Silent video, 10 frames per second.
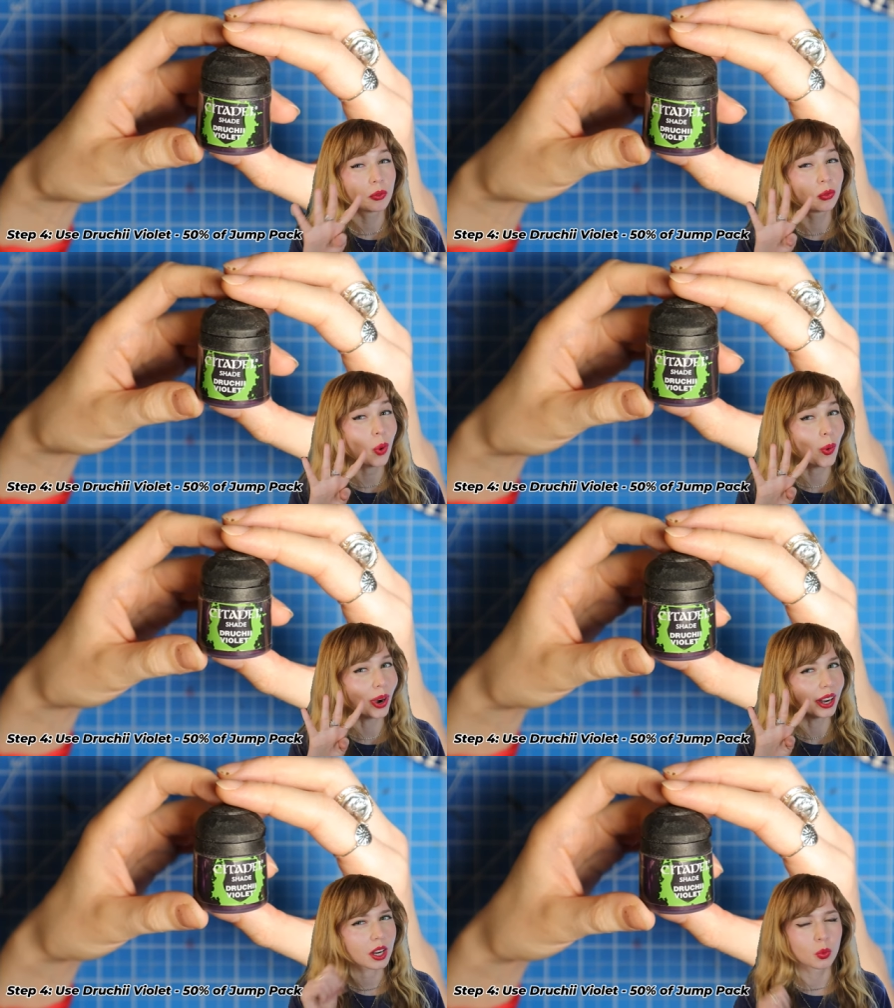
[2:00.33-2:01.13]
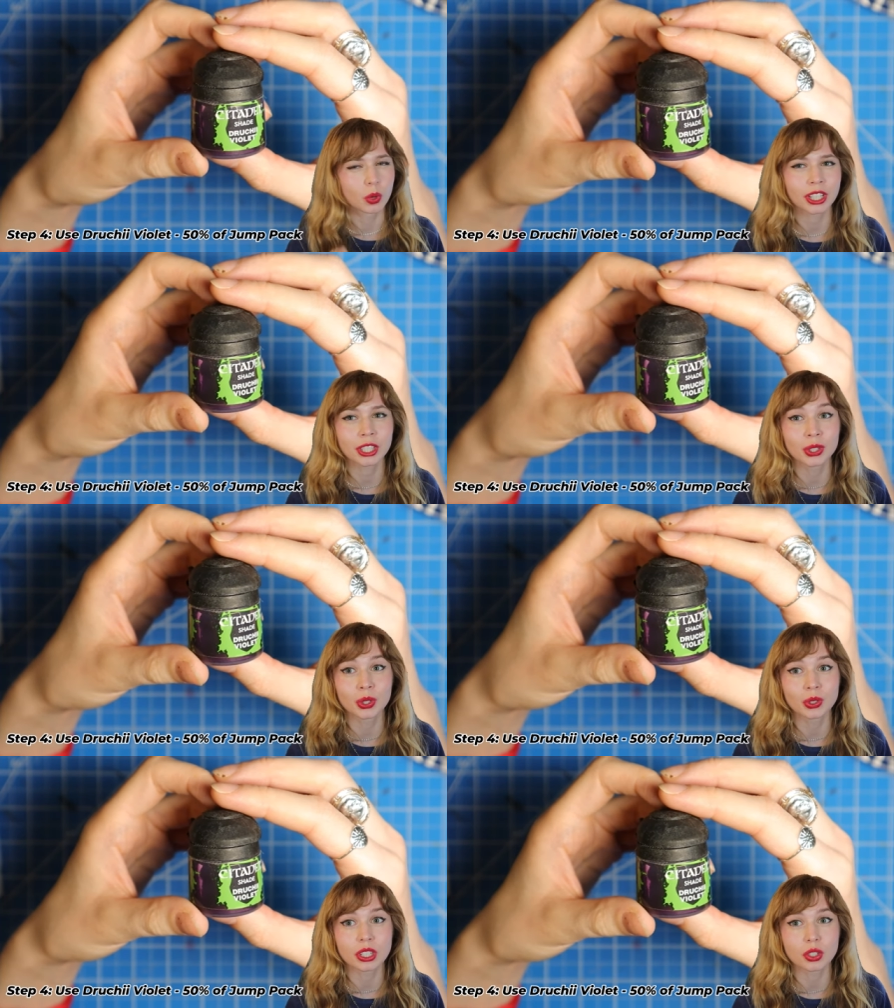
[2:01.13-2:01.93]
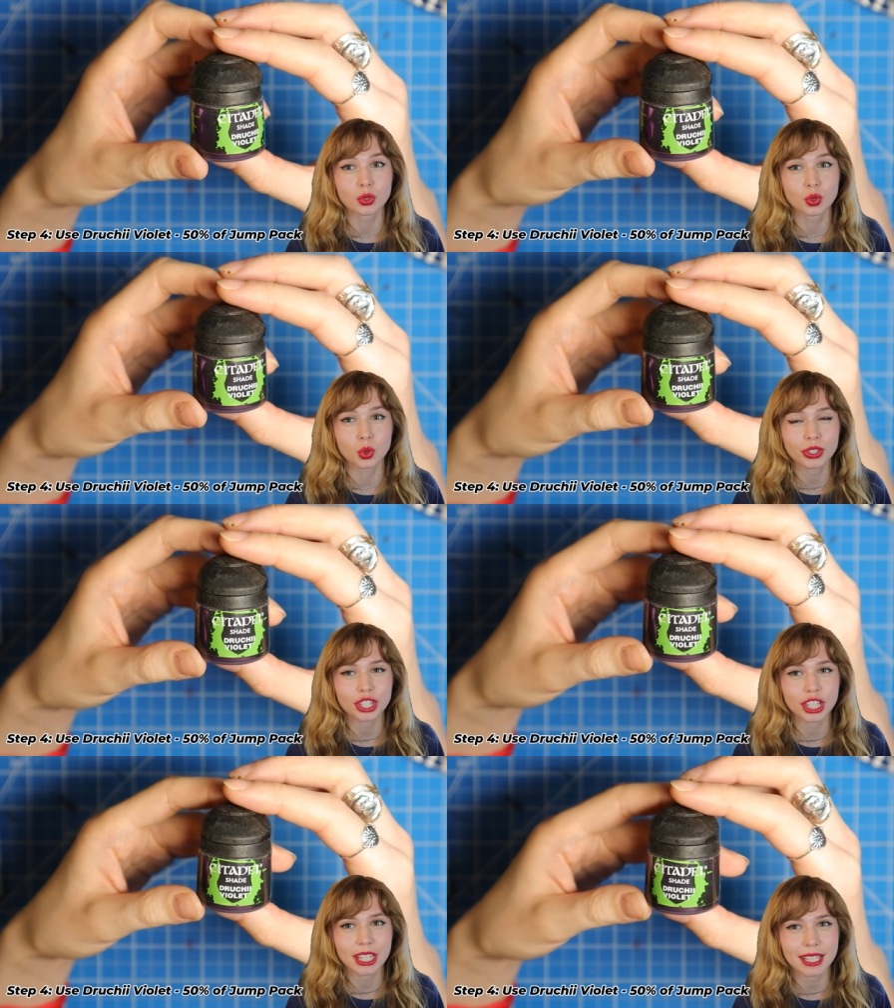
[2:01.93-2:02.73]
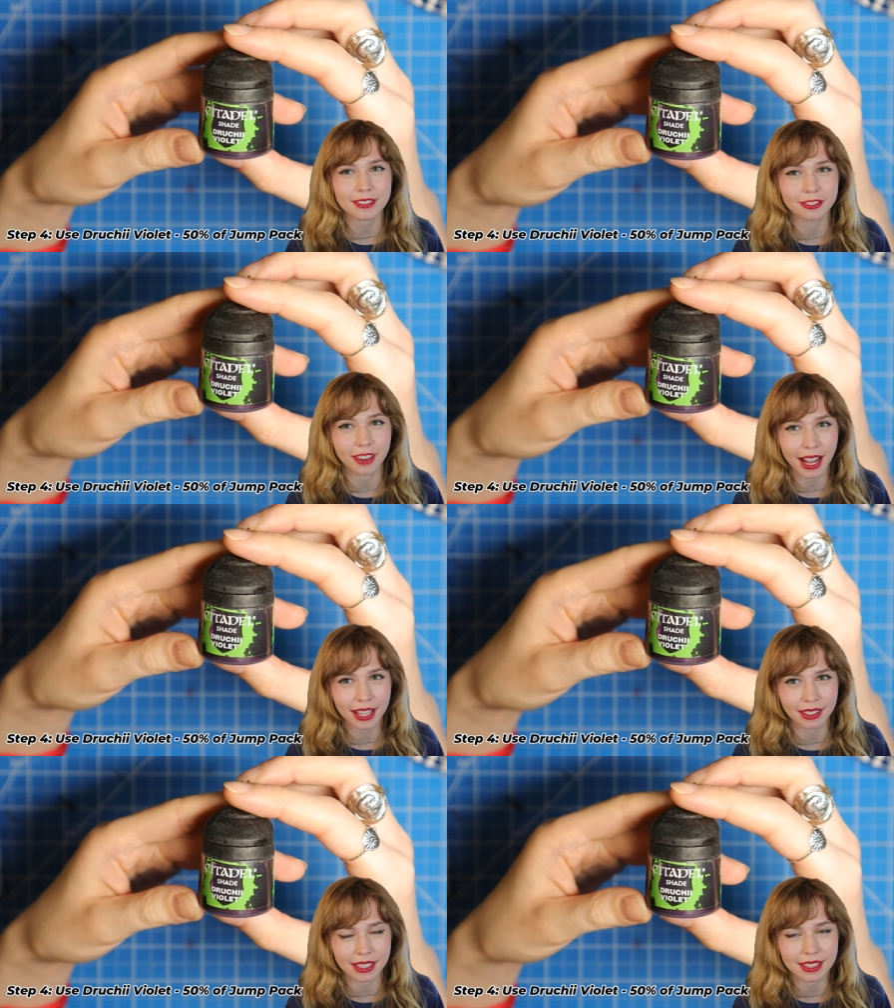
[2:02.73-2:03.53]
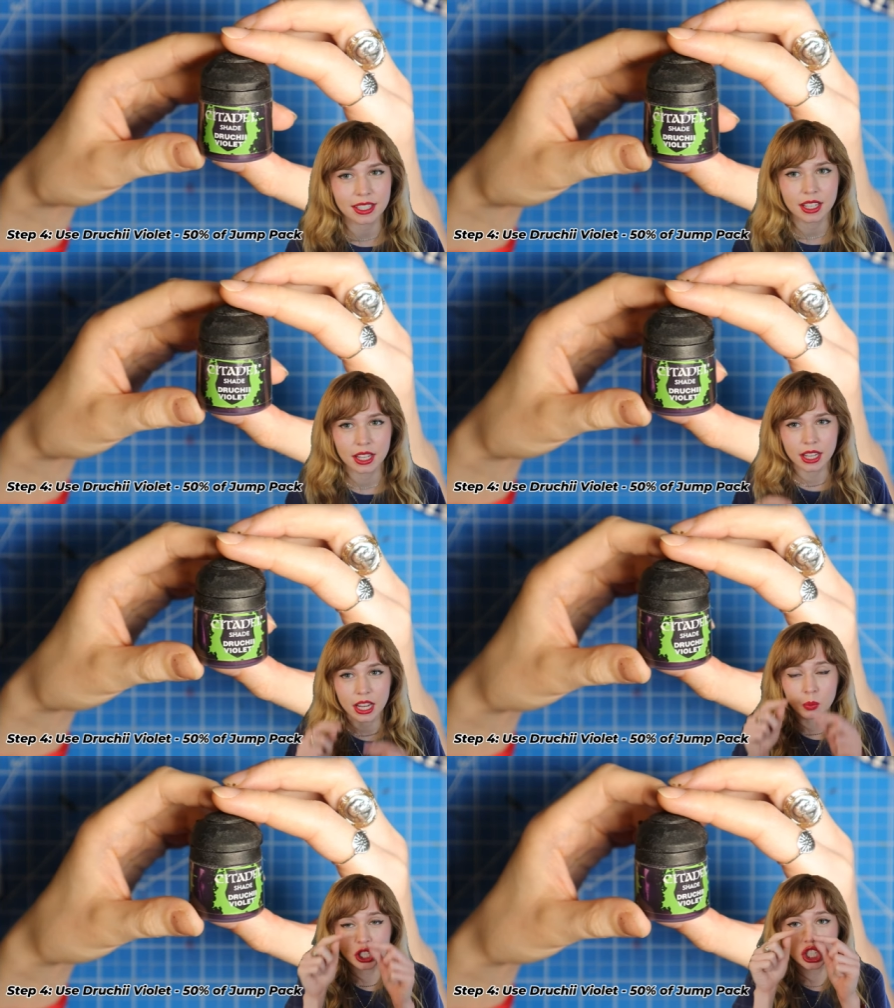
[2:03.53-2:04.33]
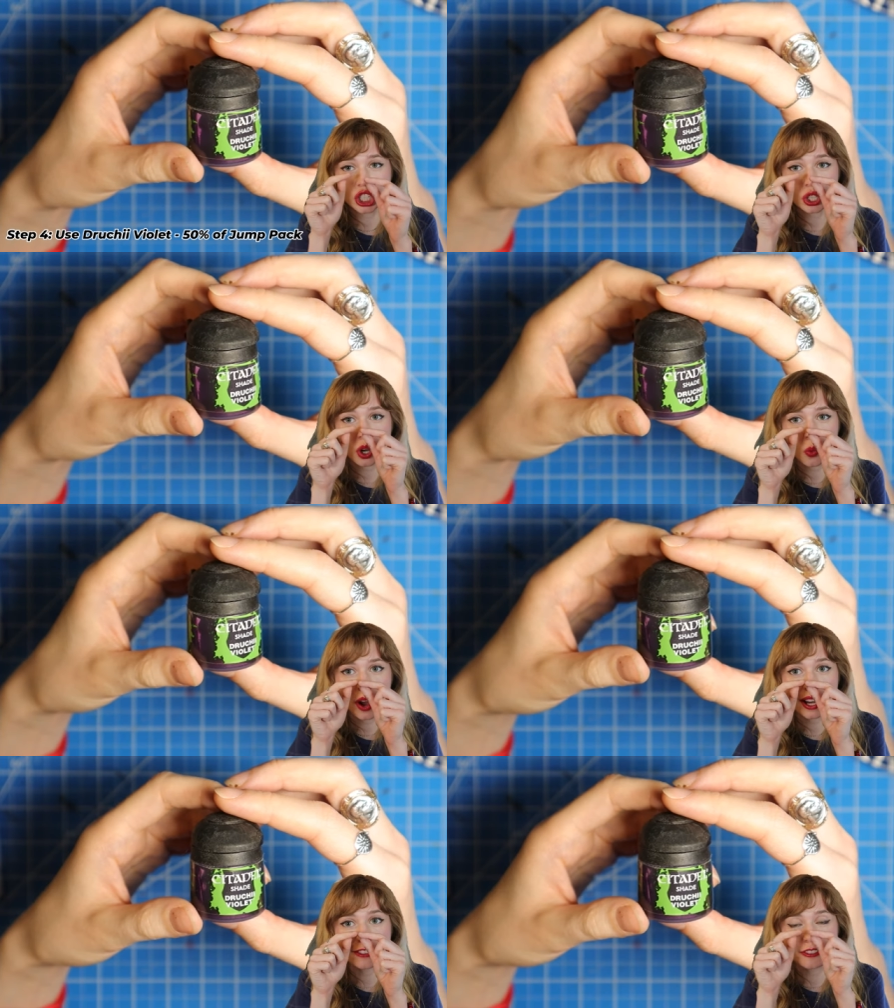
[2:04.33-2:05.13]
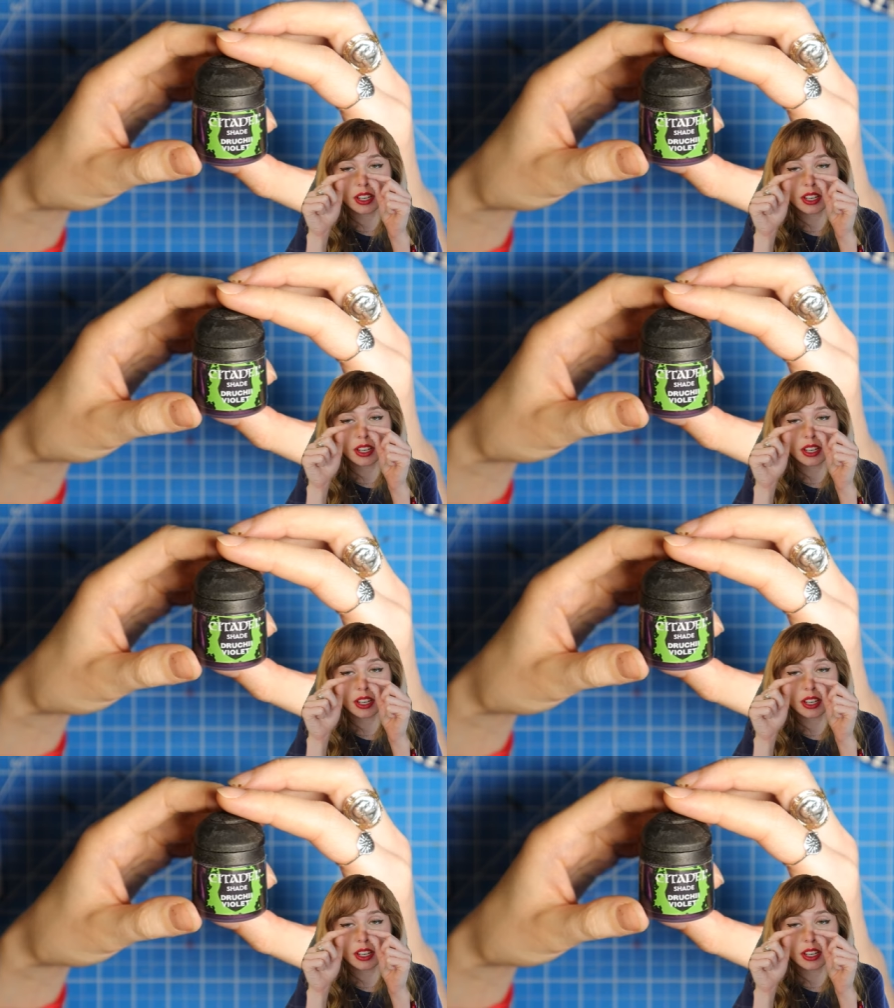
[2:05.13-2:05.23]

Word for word: four, we're gonna use Druchii Violet, and we're just gonna wanna fill